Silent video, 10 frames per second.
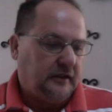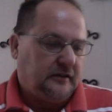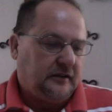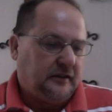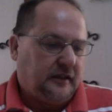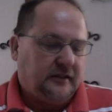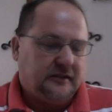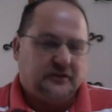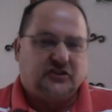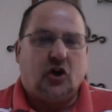that
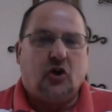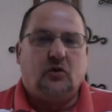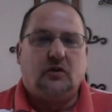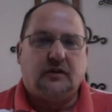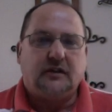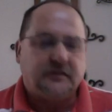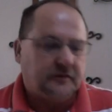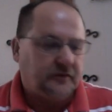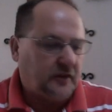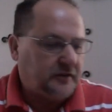show that you're
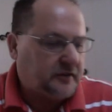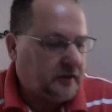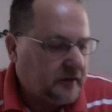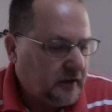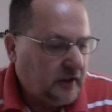fleshly?